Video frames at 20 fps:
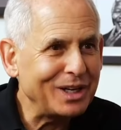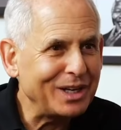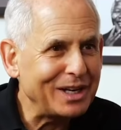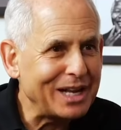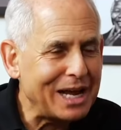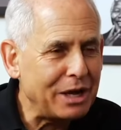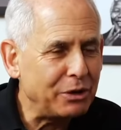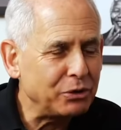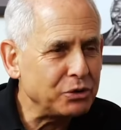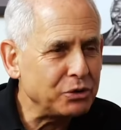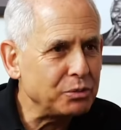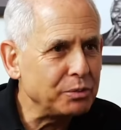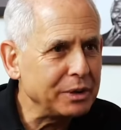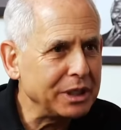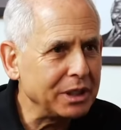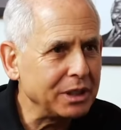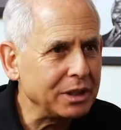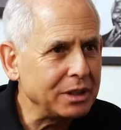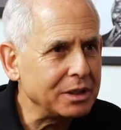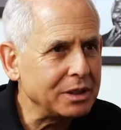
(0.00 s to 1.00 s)
that allows
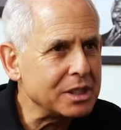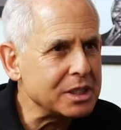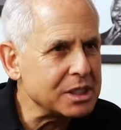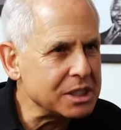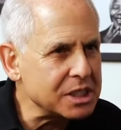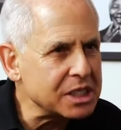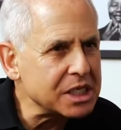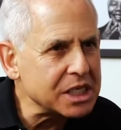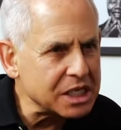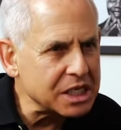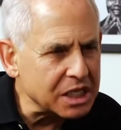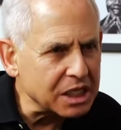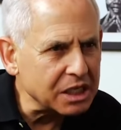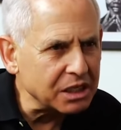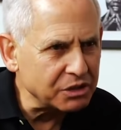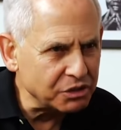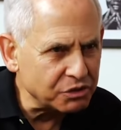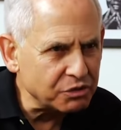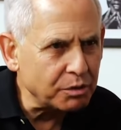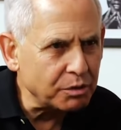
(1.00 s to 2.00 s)
me to see
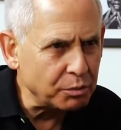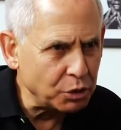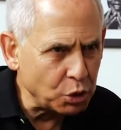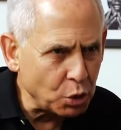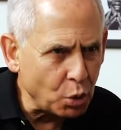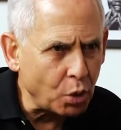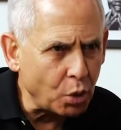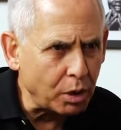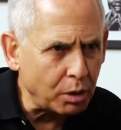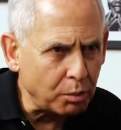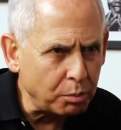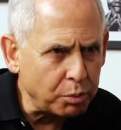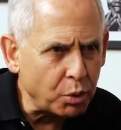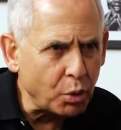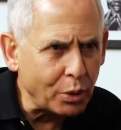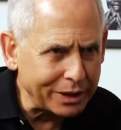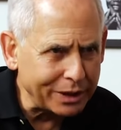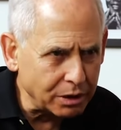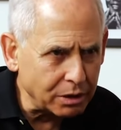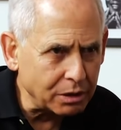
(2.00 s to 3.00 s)
things from your
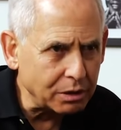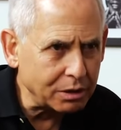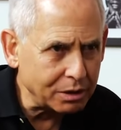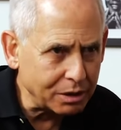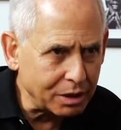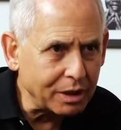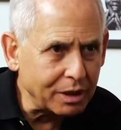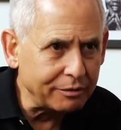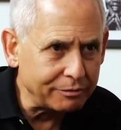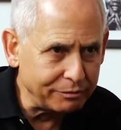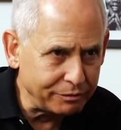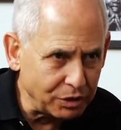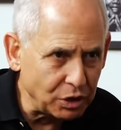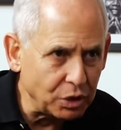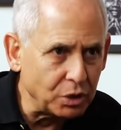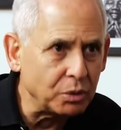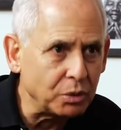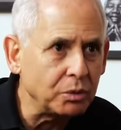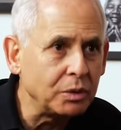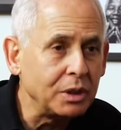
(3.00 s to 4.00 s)
point of
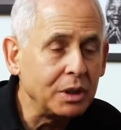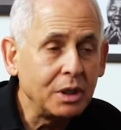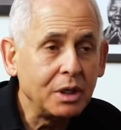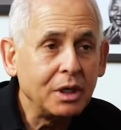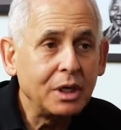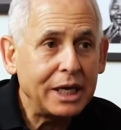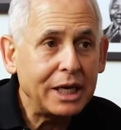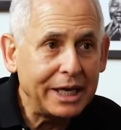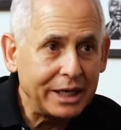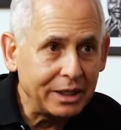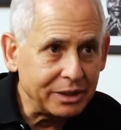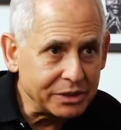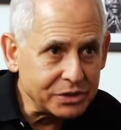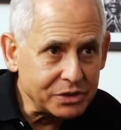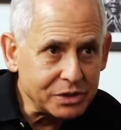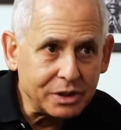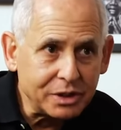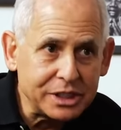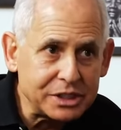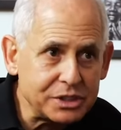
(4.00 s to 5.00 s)
view. L
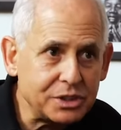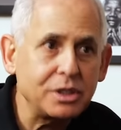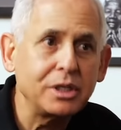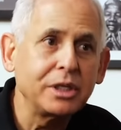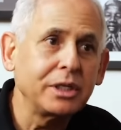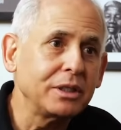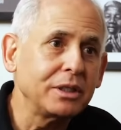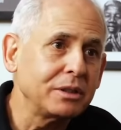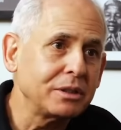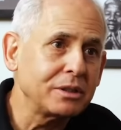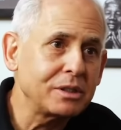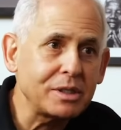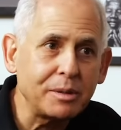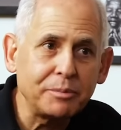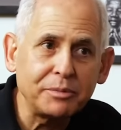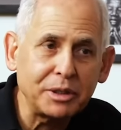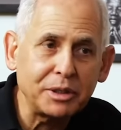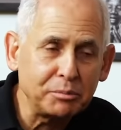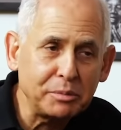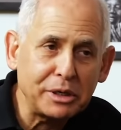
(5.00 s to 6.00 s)
is listening,
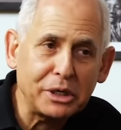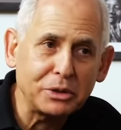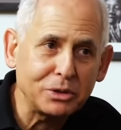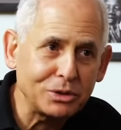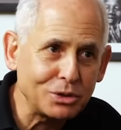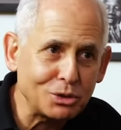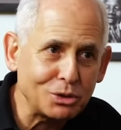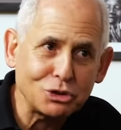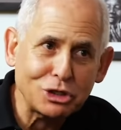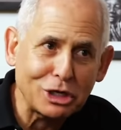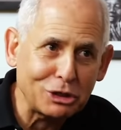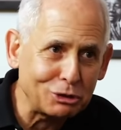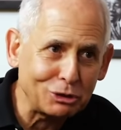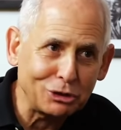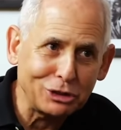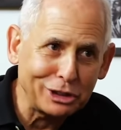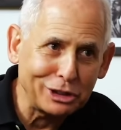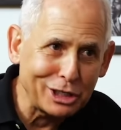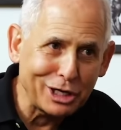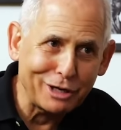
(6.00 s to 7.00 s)
something parents are
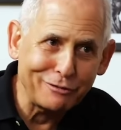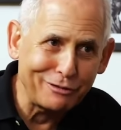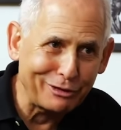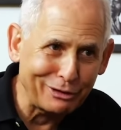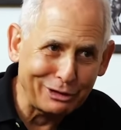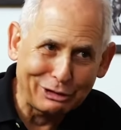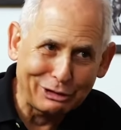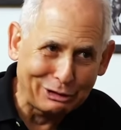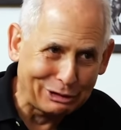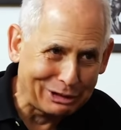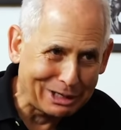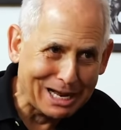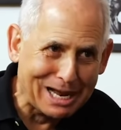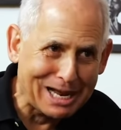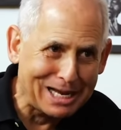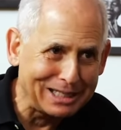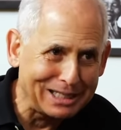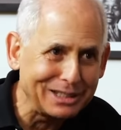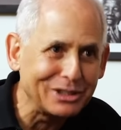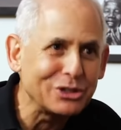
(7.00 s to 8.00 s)
generally not very good
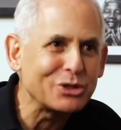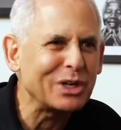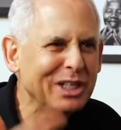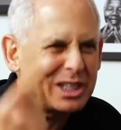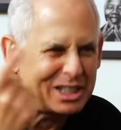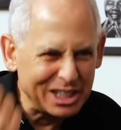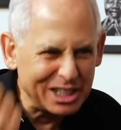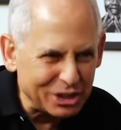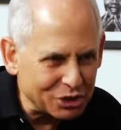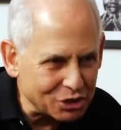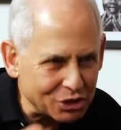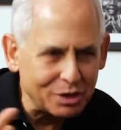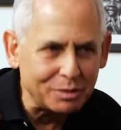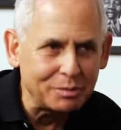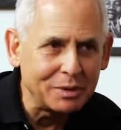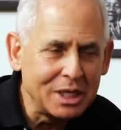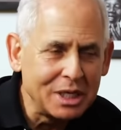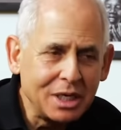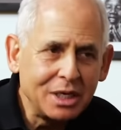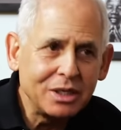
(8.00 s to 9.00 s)
at. And so I teach
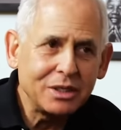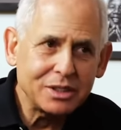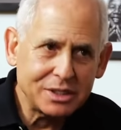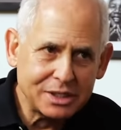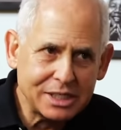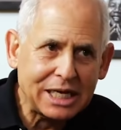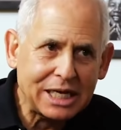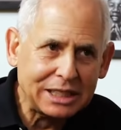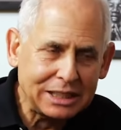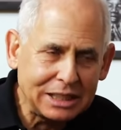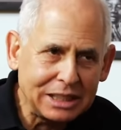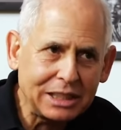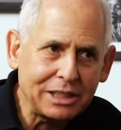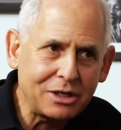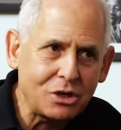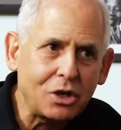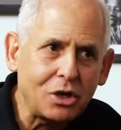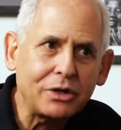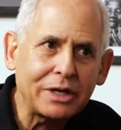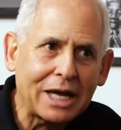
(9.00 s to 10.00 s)
them this technique
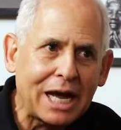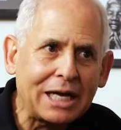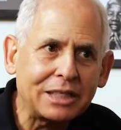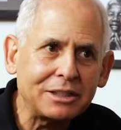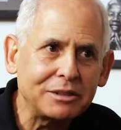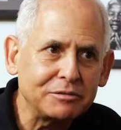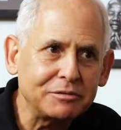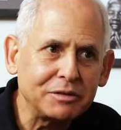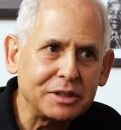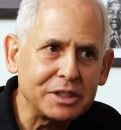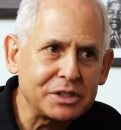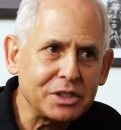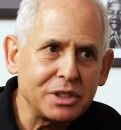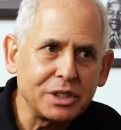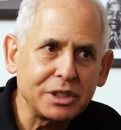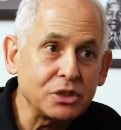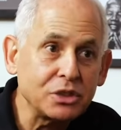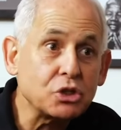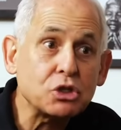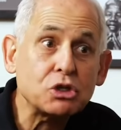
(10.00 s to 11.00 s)
called active
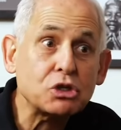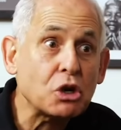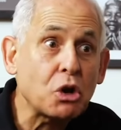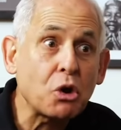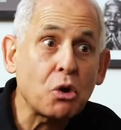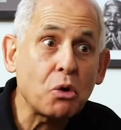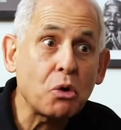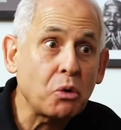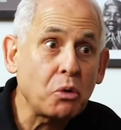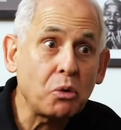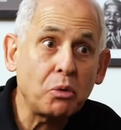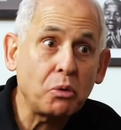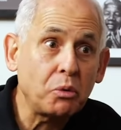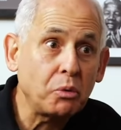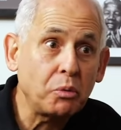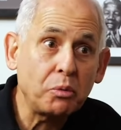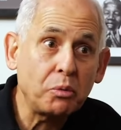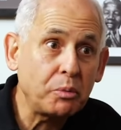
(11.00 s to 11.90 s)
listening. So